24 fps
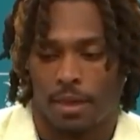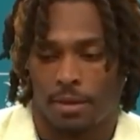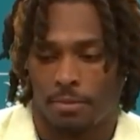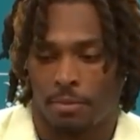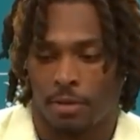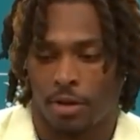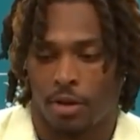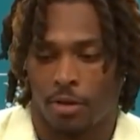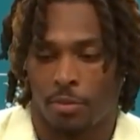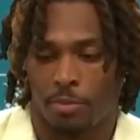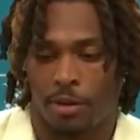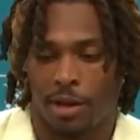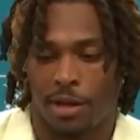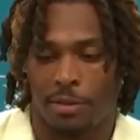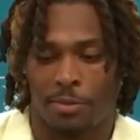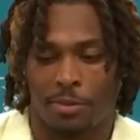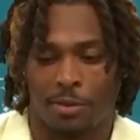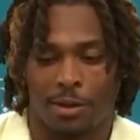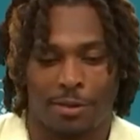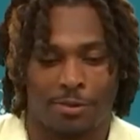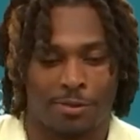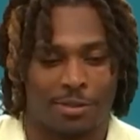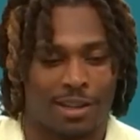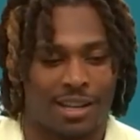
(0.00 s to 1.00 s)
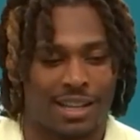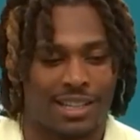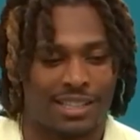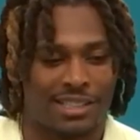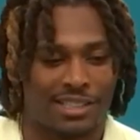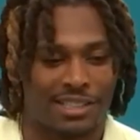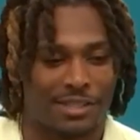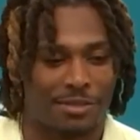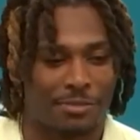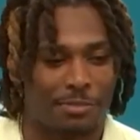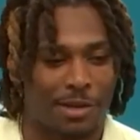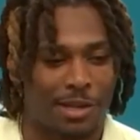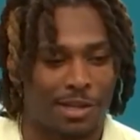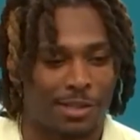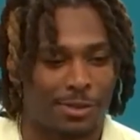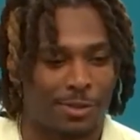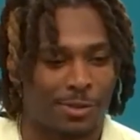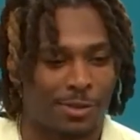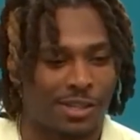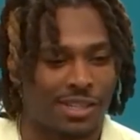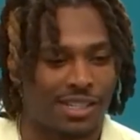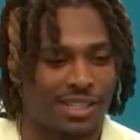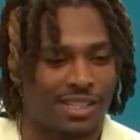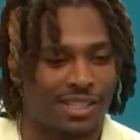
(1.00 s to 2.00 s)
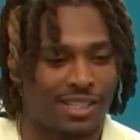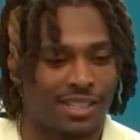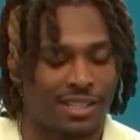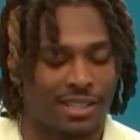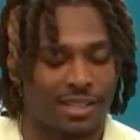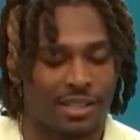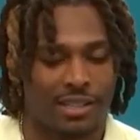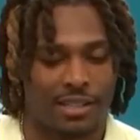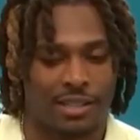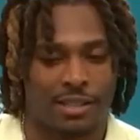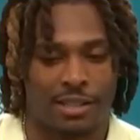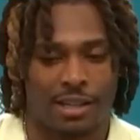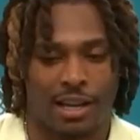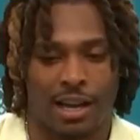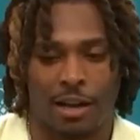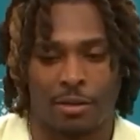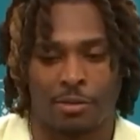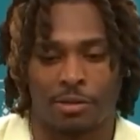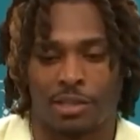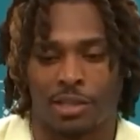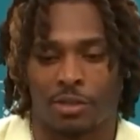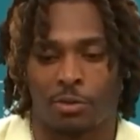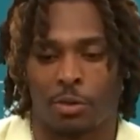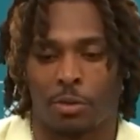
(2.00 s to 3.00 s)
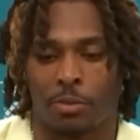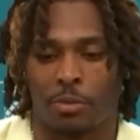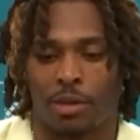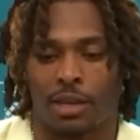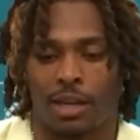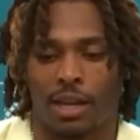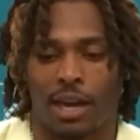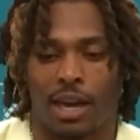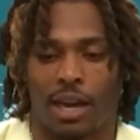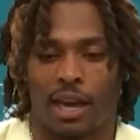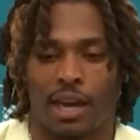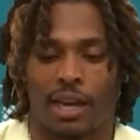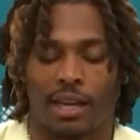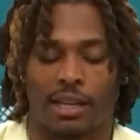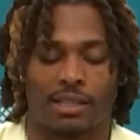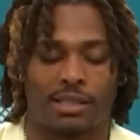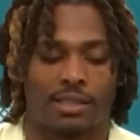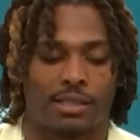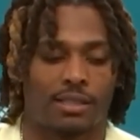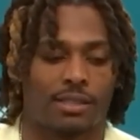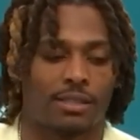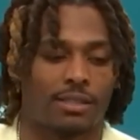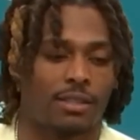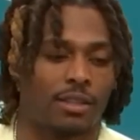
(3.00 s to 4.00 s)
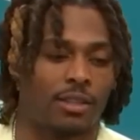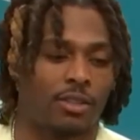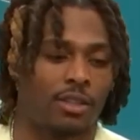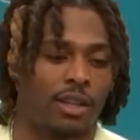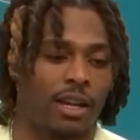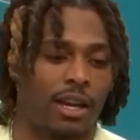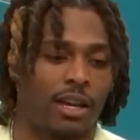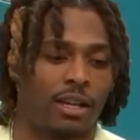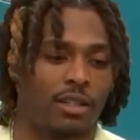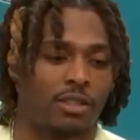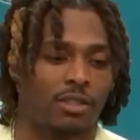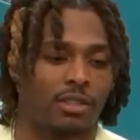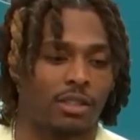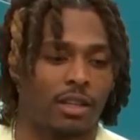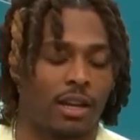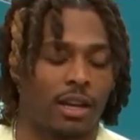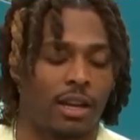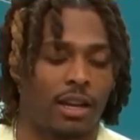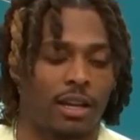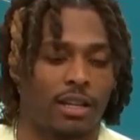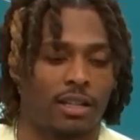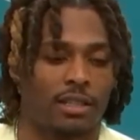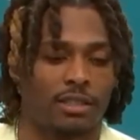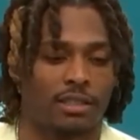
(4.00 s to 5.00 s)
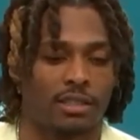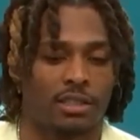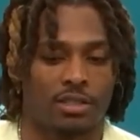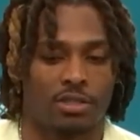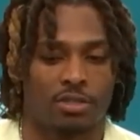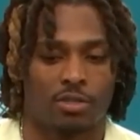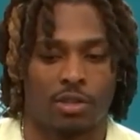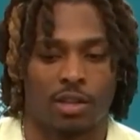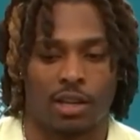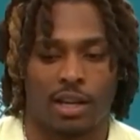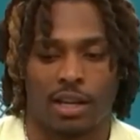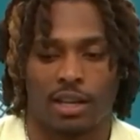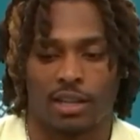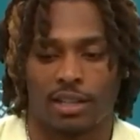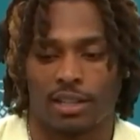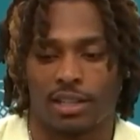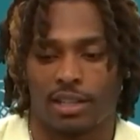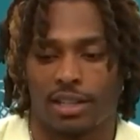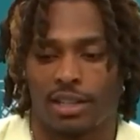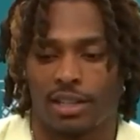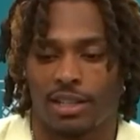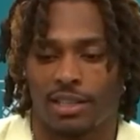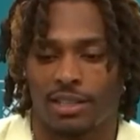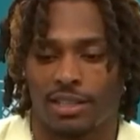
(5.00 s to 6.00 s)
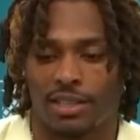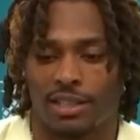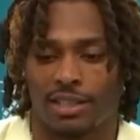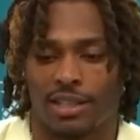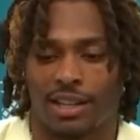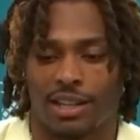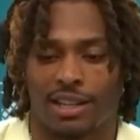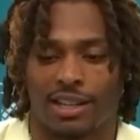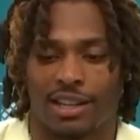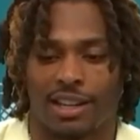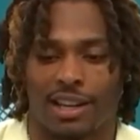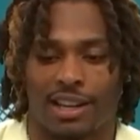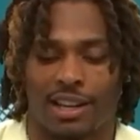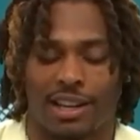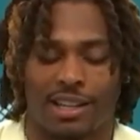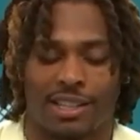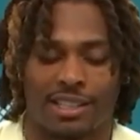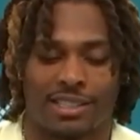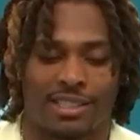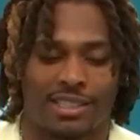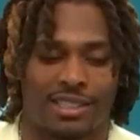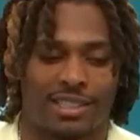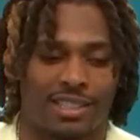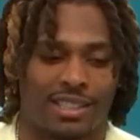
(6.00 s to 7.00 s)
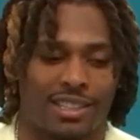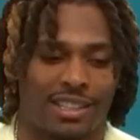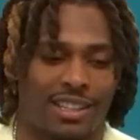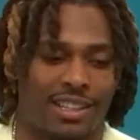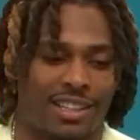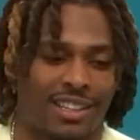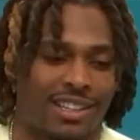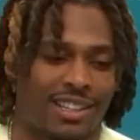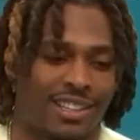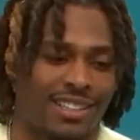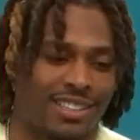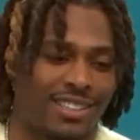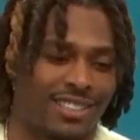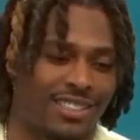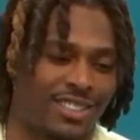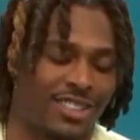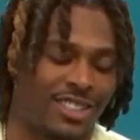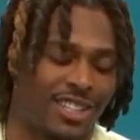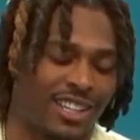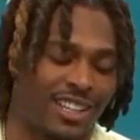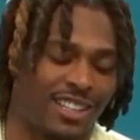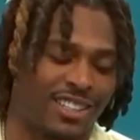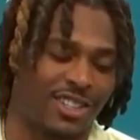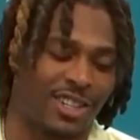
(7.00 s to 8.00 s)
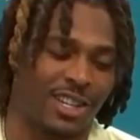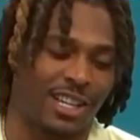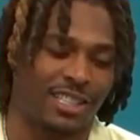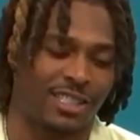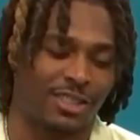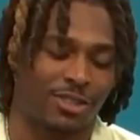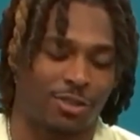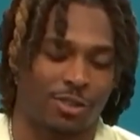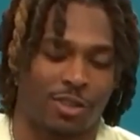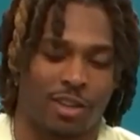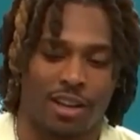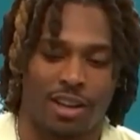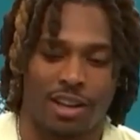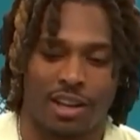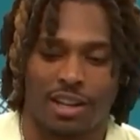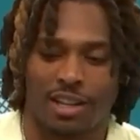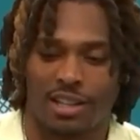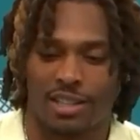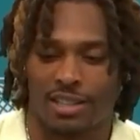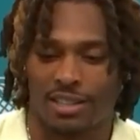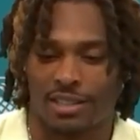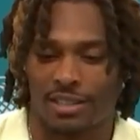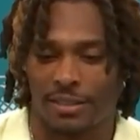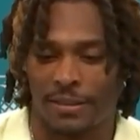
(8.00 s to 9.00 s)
But on paper, I feel like this is the best one. Obviously, with me and X on the outside, and then you got the young guys. You know, you got Javon.